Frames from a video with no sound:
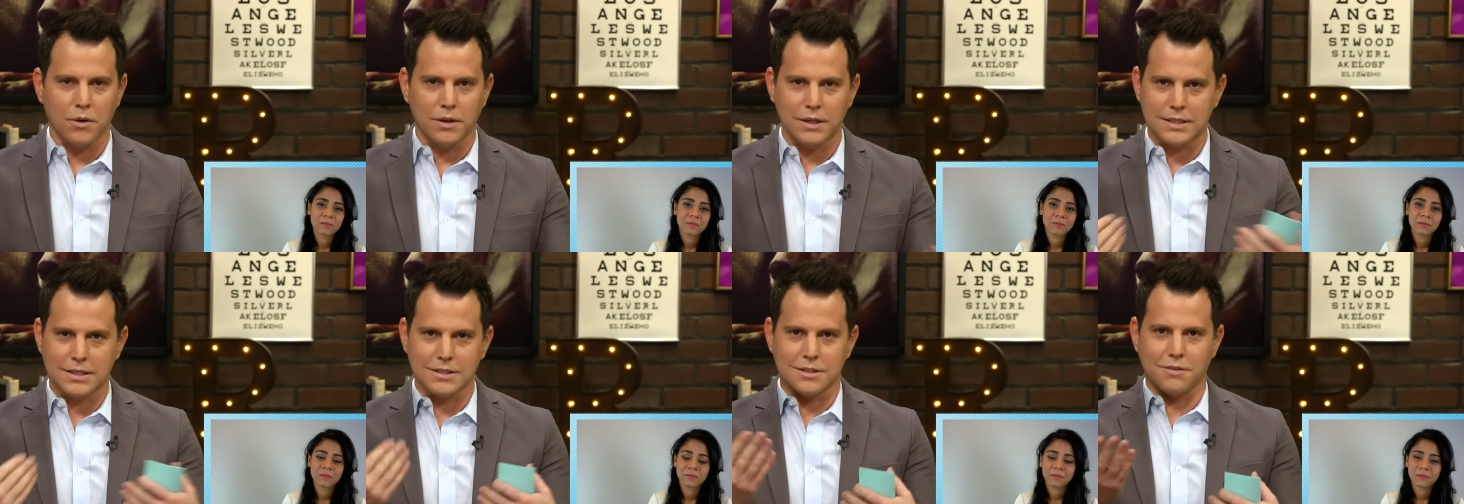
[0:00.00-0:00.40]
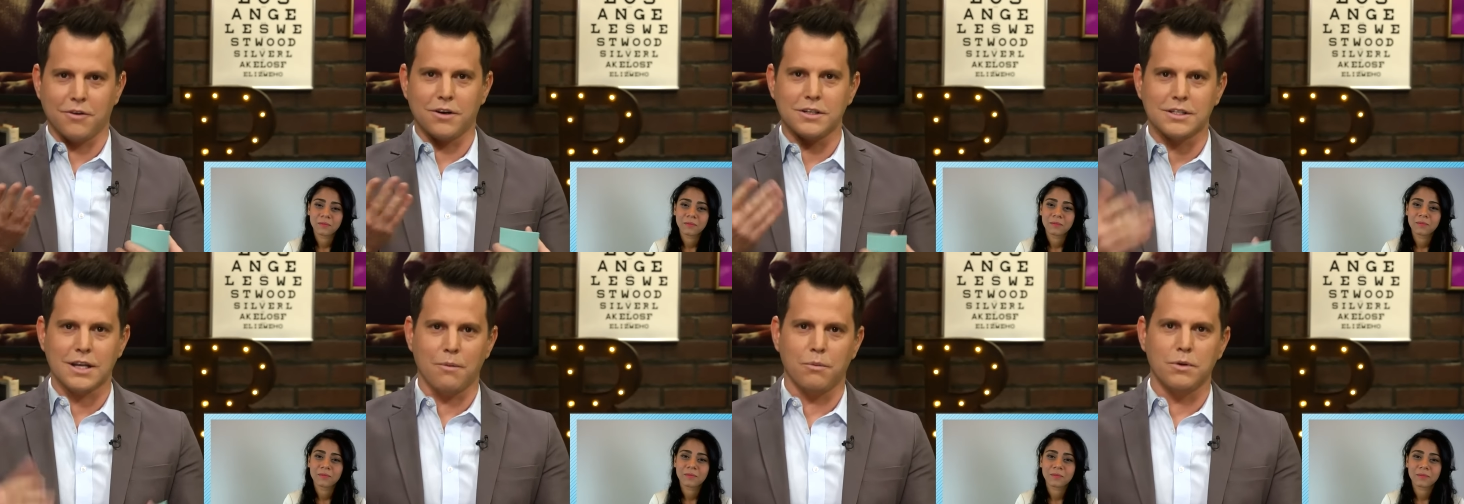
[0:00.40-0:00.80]
Speaker 1: and this is the
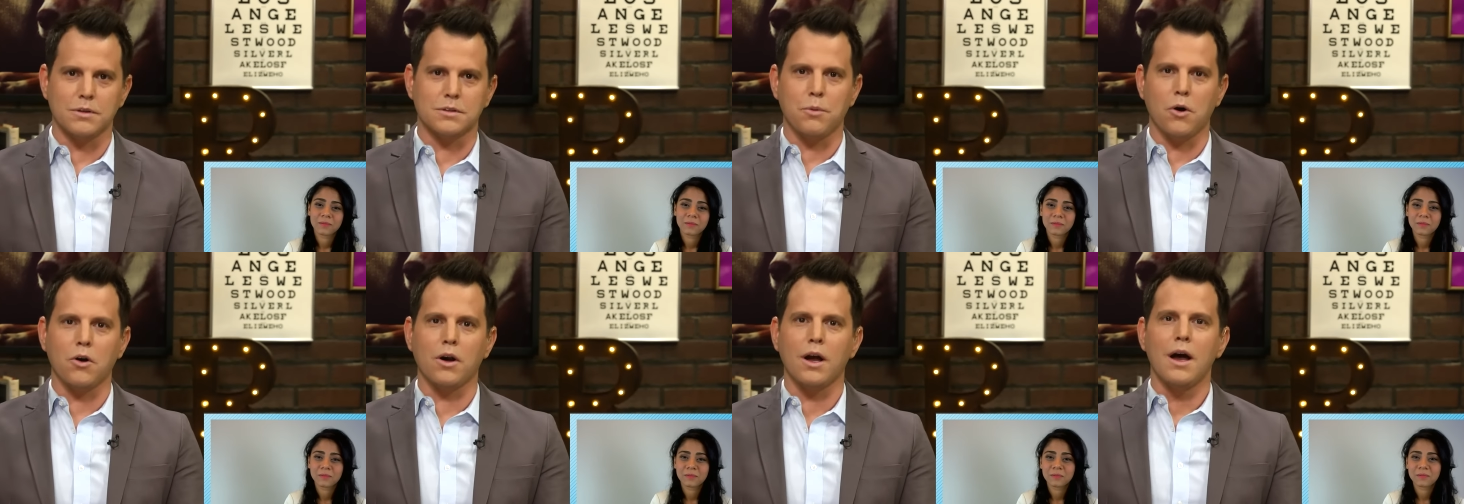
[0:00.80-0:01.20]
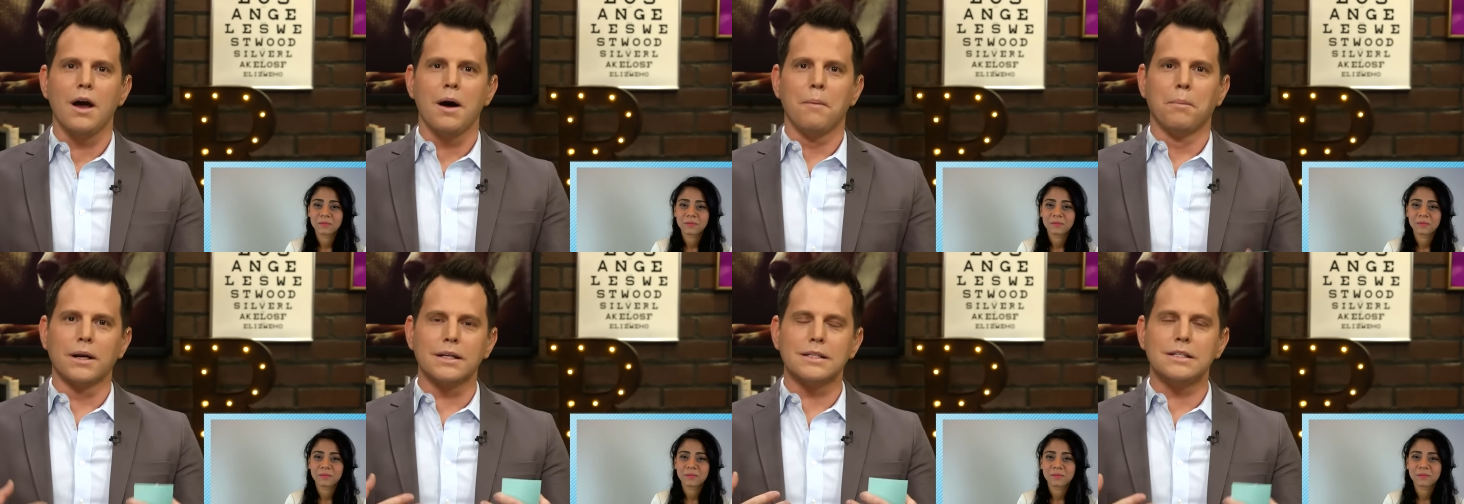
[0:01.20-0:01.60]
first time we spoke,
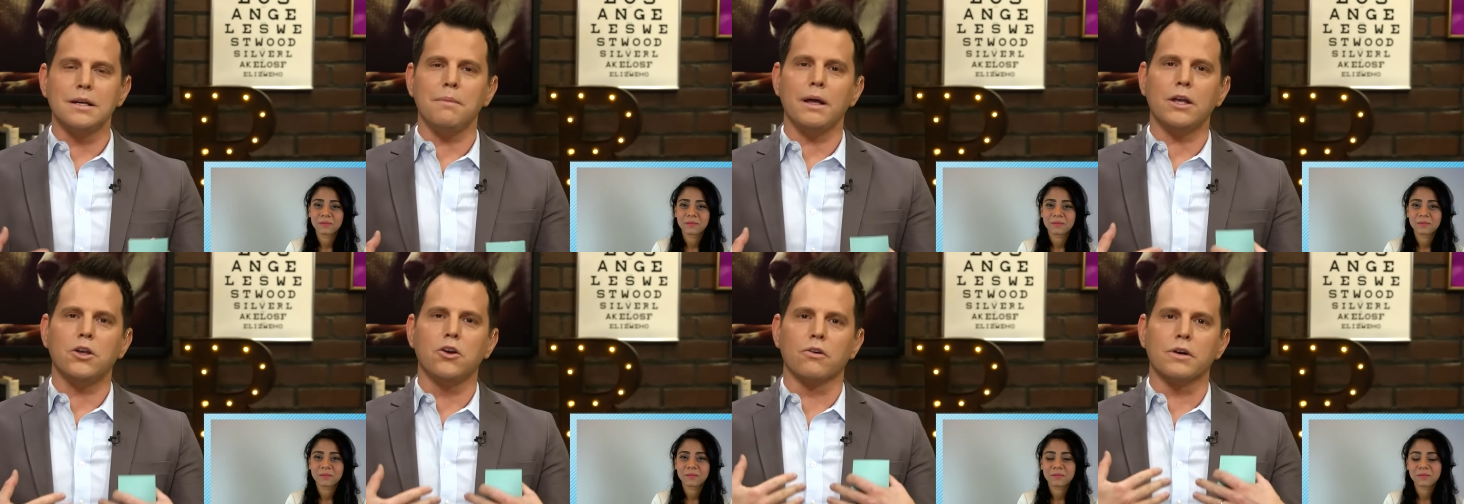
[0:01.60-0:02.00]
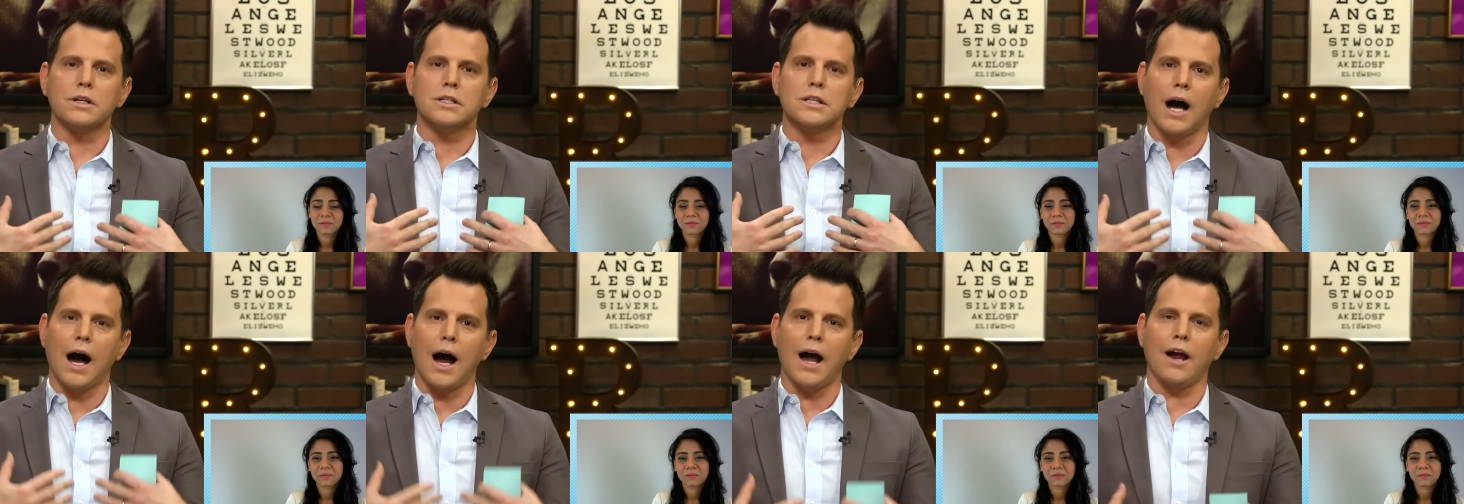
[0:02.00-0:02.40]
but it seemed like your
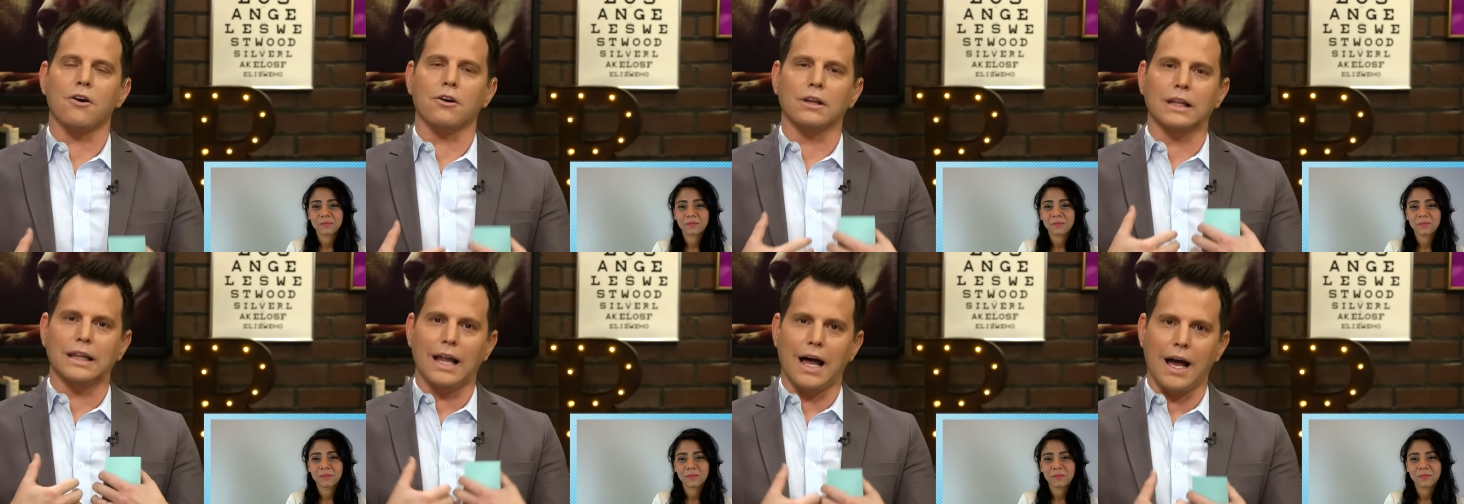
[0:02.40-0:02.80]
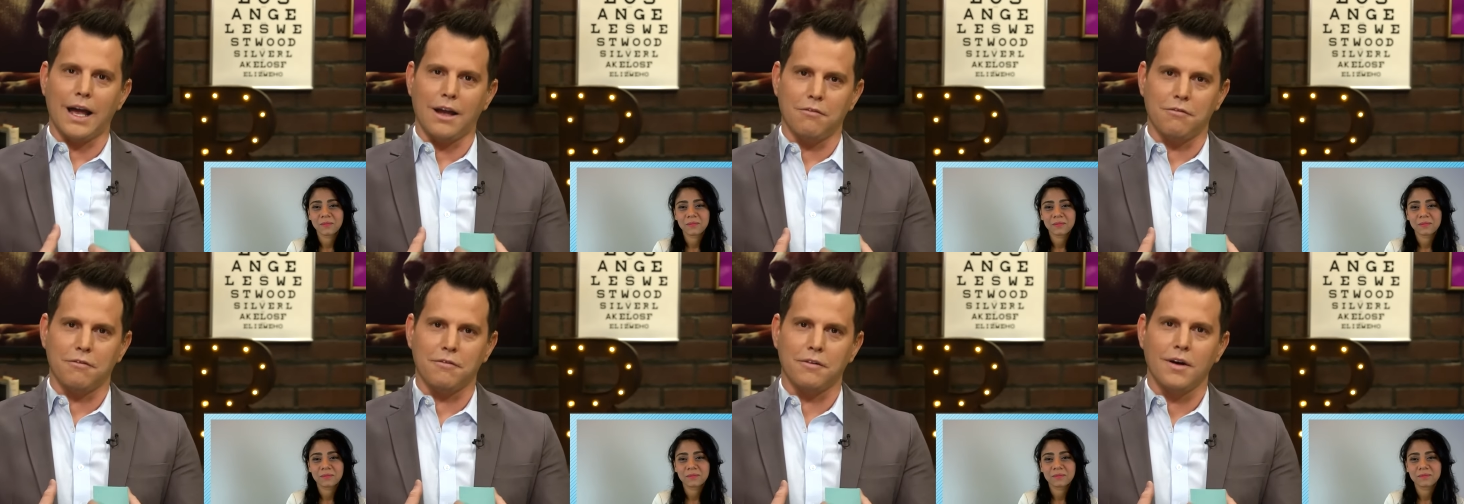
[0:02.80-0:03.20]
entire
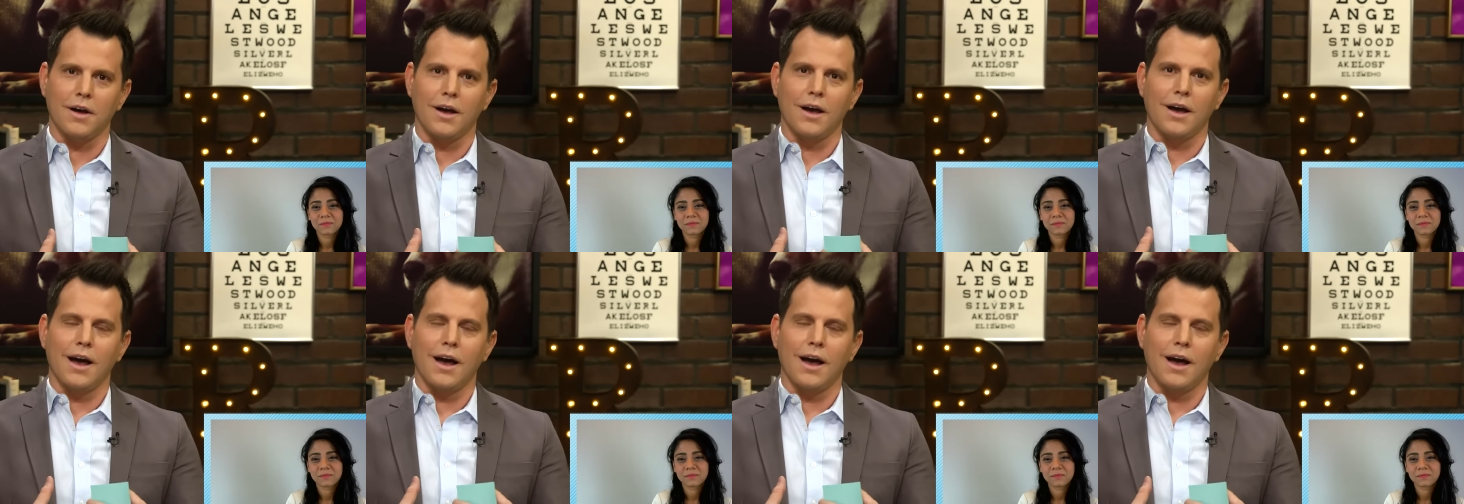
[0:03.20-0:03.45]
life